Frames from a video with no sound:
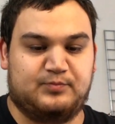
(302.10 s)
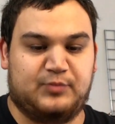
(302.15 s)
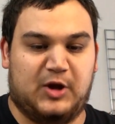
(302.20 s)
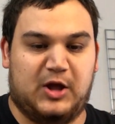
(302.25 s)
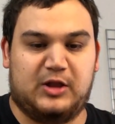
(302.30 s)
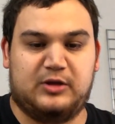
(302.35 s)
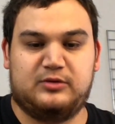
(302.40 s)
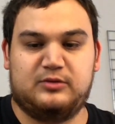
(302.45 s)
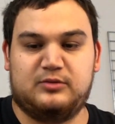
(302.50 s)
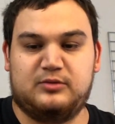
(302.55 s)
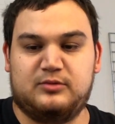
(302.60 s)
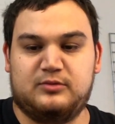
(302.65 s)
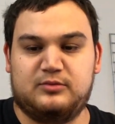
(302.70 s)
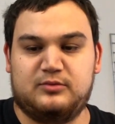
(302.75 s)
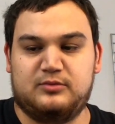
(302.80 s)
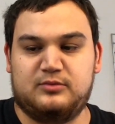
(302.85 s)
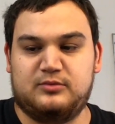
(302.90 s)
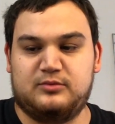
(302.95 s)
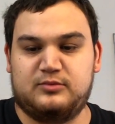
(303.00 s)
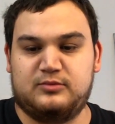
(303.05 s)
but
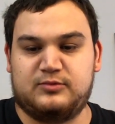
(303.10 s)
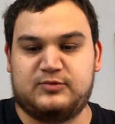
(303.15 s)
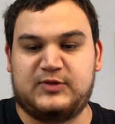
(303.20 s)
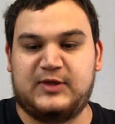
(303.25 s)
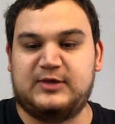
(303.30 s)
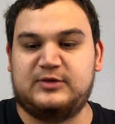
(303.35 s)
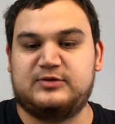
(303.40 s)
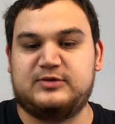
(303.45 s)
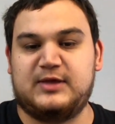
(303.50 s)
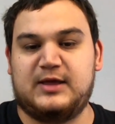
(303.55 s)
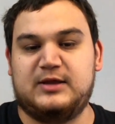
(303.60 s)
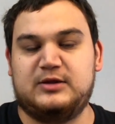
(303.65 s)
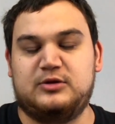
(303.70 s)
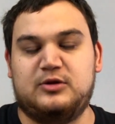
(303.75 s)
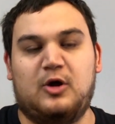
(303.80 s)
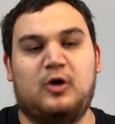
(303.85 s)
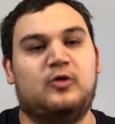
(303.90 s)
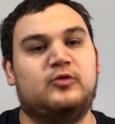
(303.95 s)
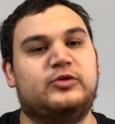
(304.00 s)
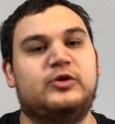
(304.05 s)
they
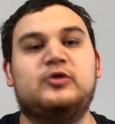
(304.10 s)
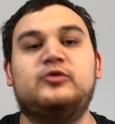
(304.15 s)
said, oh,